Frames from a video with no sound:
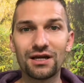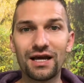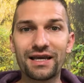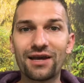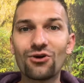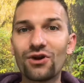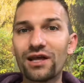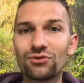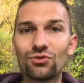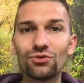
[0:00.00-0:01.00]
I can
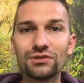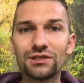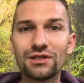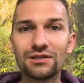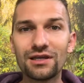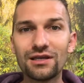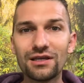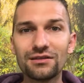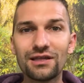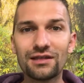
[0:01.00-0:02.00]
collect all the data I
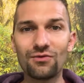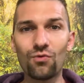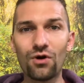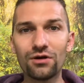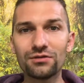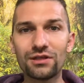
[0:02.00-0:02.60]
need and want,